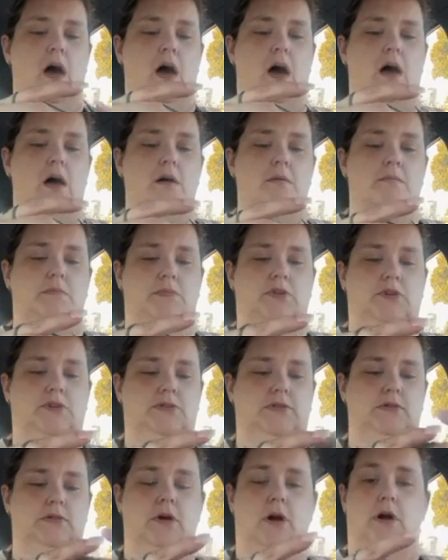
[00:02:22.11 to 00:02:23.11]
I'm
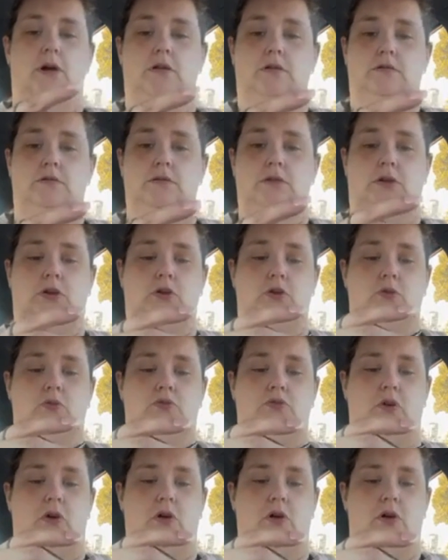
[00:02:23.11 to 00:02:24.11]
just not
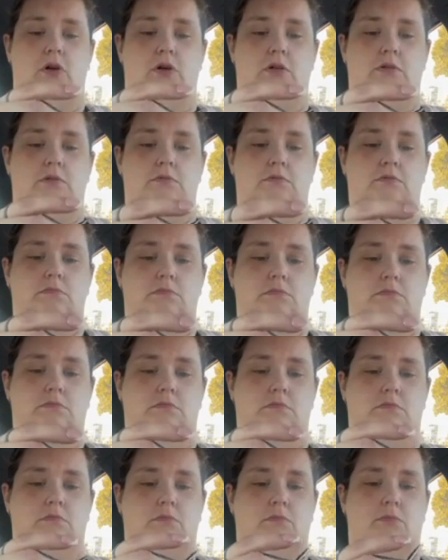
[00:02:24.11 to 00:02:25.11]
huge on
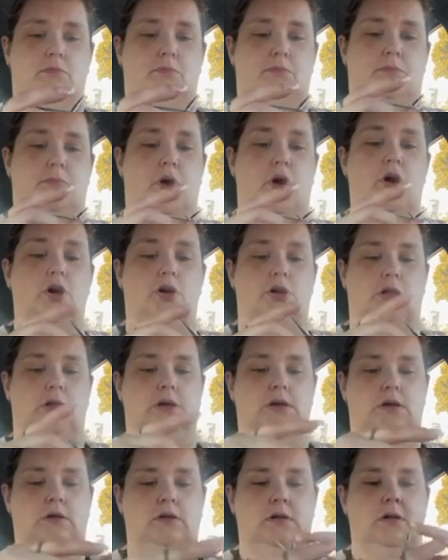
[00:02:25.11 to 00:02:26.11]

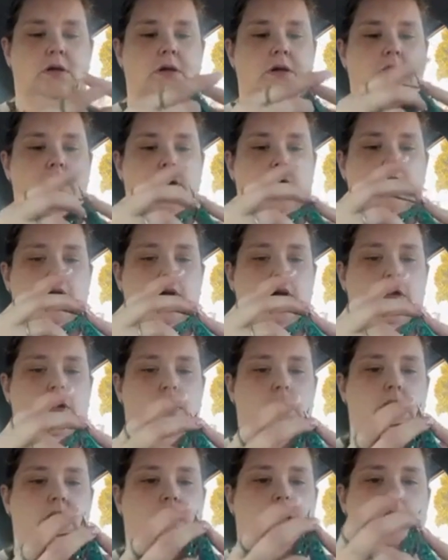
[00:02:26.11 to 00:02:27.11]
purling
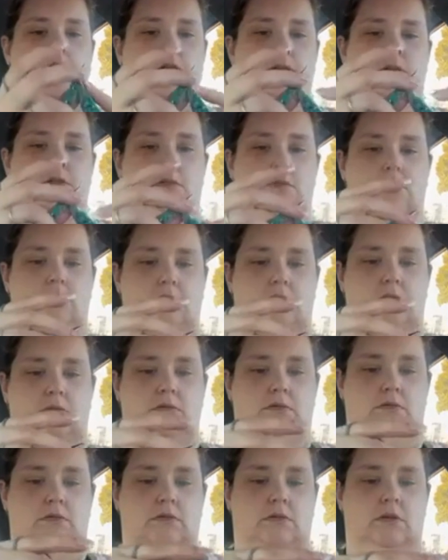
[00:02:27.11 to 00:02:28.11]
and
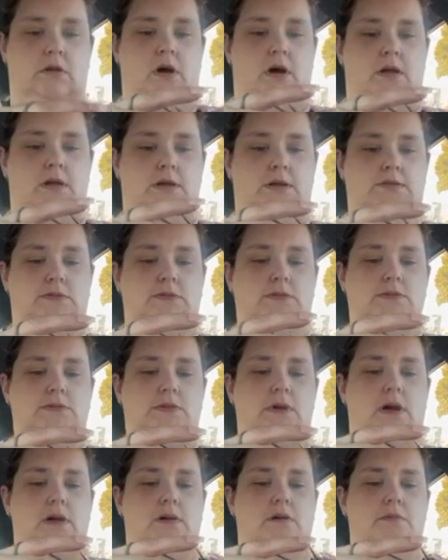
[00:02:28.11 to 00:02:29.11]
continental
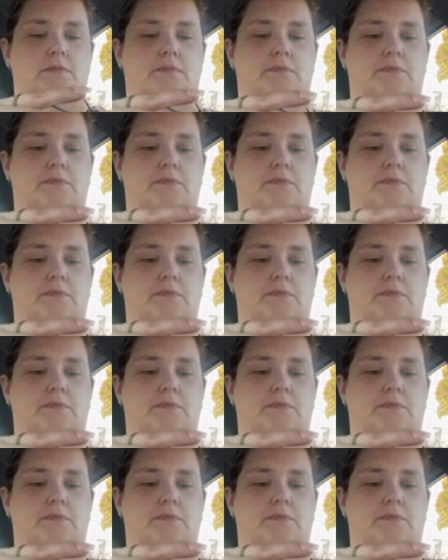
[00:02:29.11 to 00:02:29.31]
style.